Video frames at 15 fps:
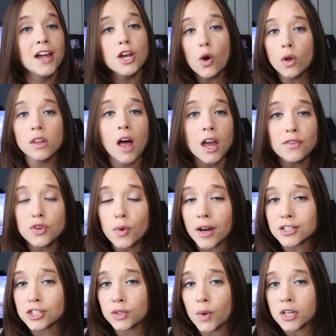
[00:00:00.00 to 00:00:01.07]
I know a lot of you
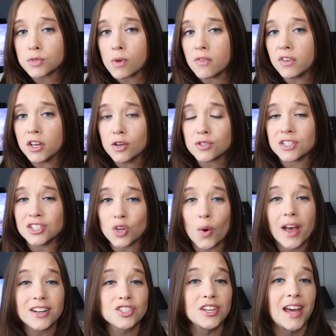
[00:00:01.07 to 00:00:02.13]
actually watch my videos and
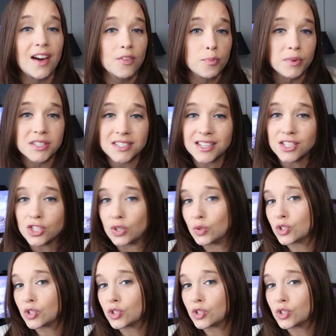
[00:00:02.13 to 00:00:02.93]
don't actually have a business.